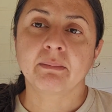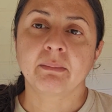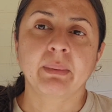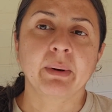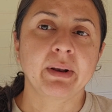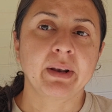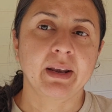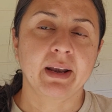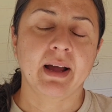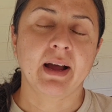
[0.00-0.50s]

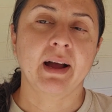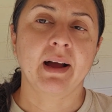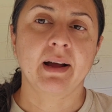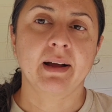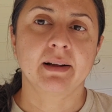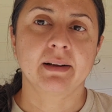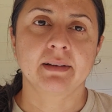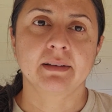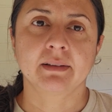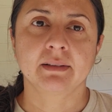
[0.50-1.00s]
but
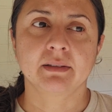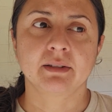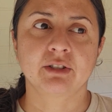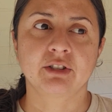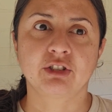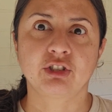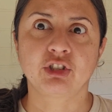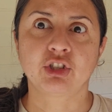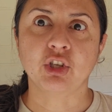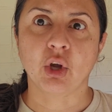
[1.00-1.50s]
not
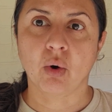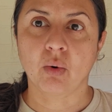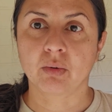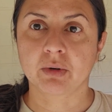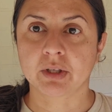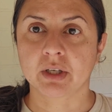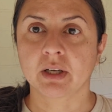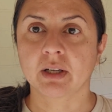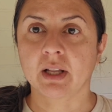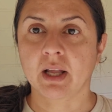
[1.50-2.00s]

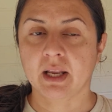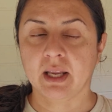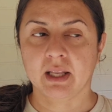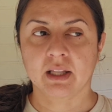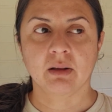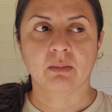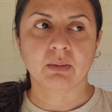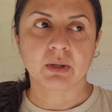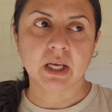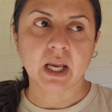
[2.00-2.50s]
soaked like in
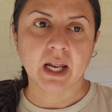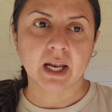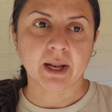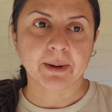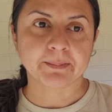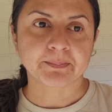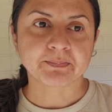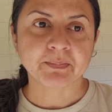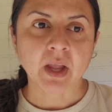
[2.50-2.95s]
the beginning.